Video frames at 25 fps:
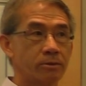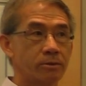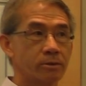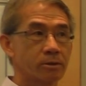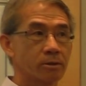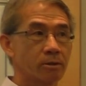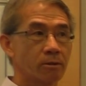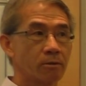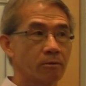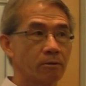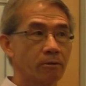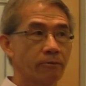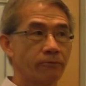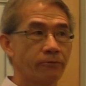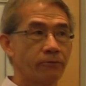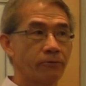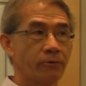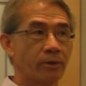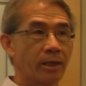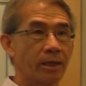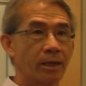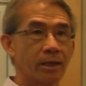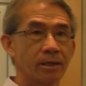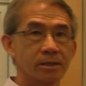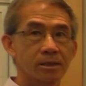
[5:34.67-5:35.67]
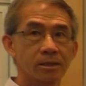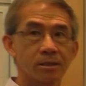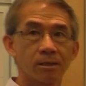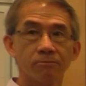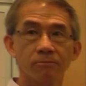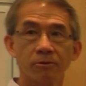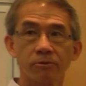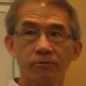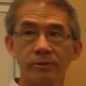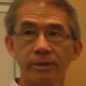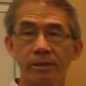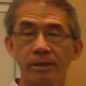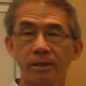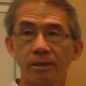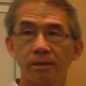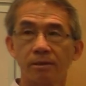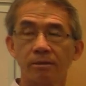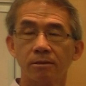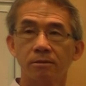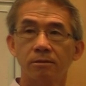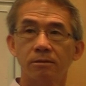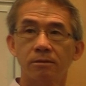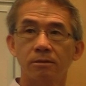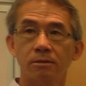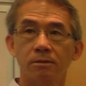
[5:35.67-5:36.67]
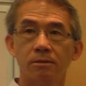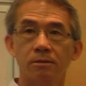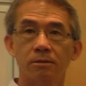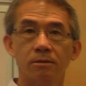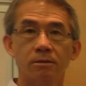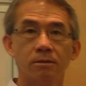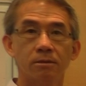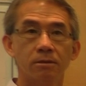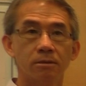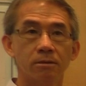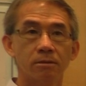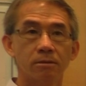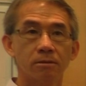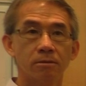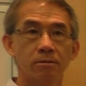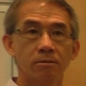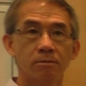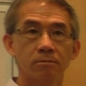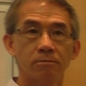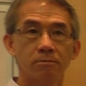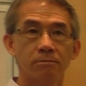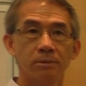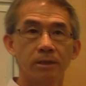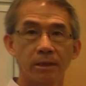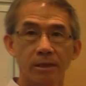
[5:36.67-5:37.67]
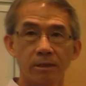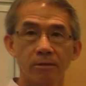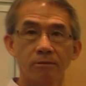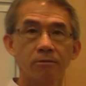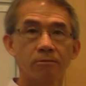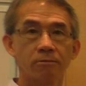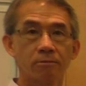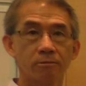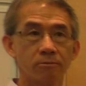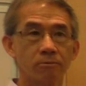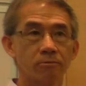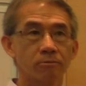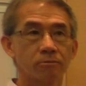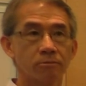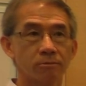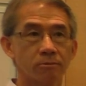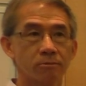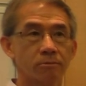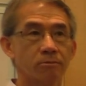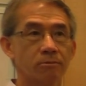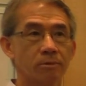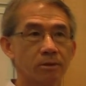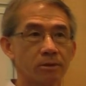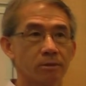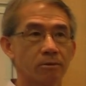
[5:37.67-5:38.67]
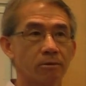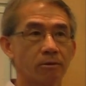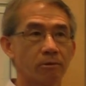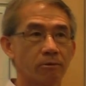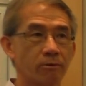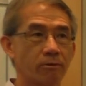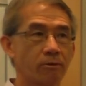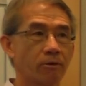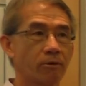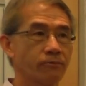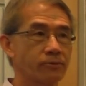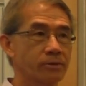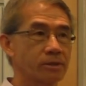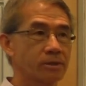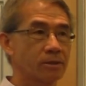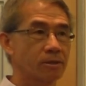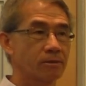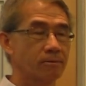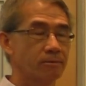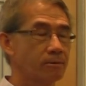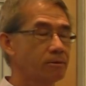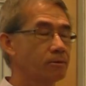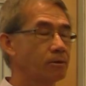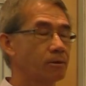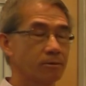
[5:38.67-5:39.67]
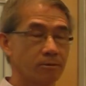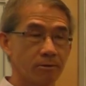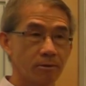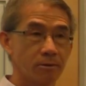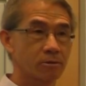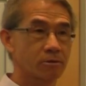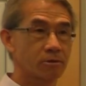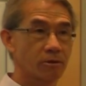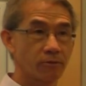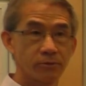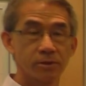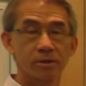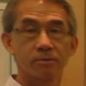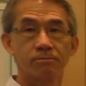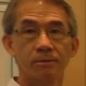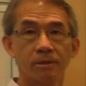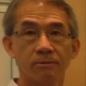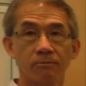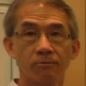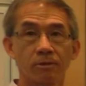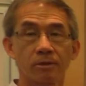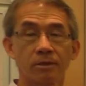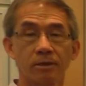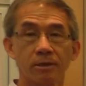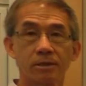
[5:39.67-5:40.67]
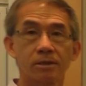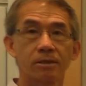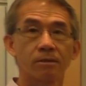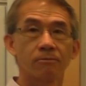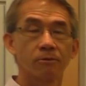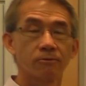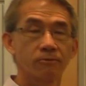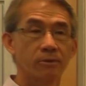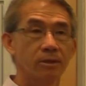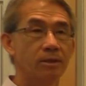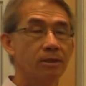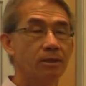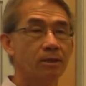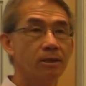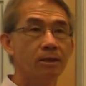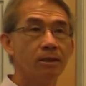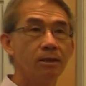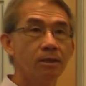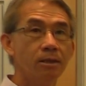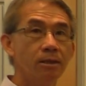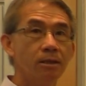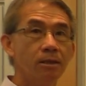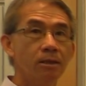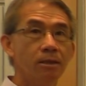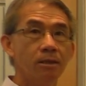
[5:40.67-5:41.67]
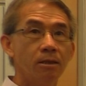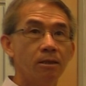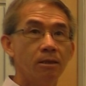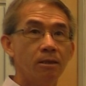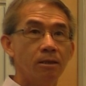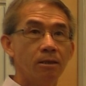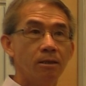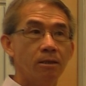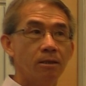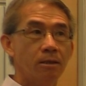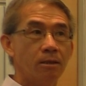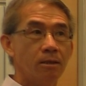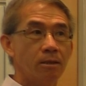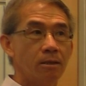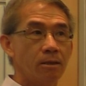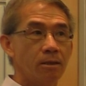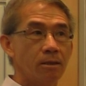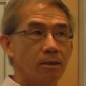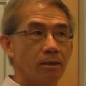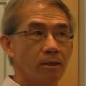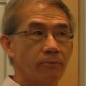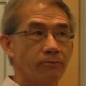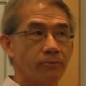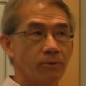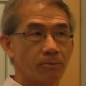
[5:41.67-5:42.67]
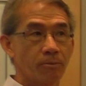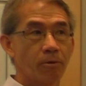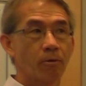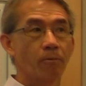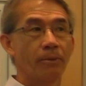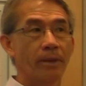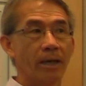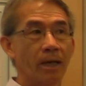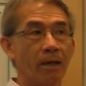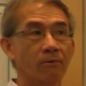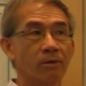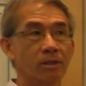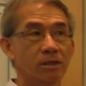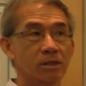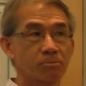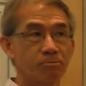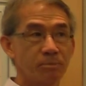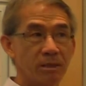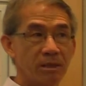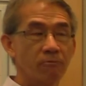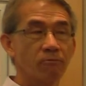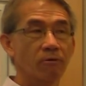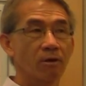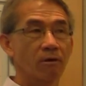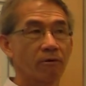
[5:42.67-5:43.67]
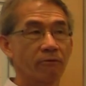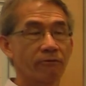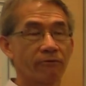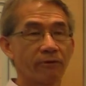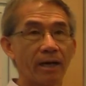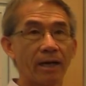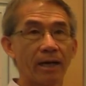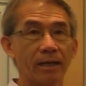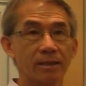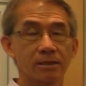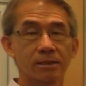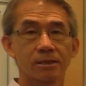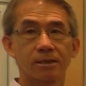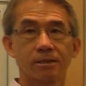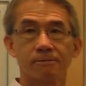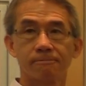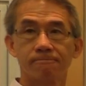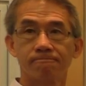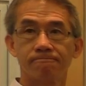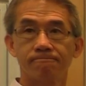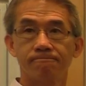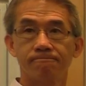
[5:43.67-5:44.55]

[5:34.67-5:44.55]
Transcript: So if you are a submariner, meaning you, officer, your, your serviceman working in a submarine, if your propeller spin very fast,